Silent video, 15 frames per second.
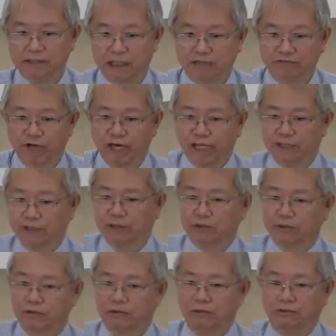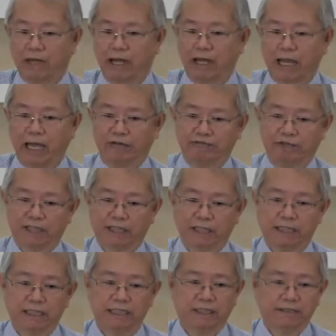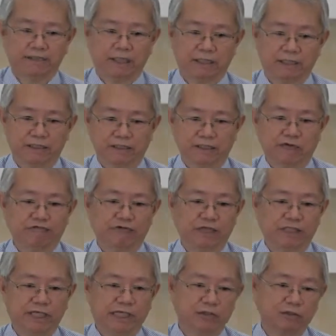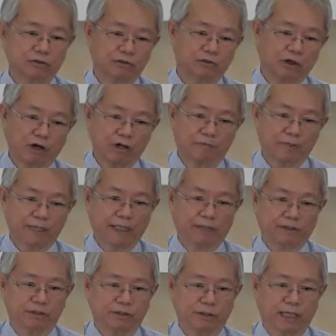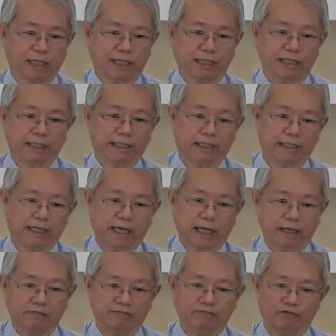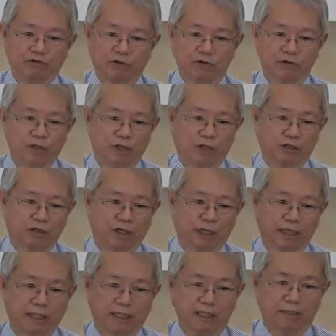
if you like to have the DVD to copy to your handphone or your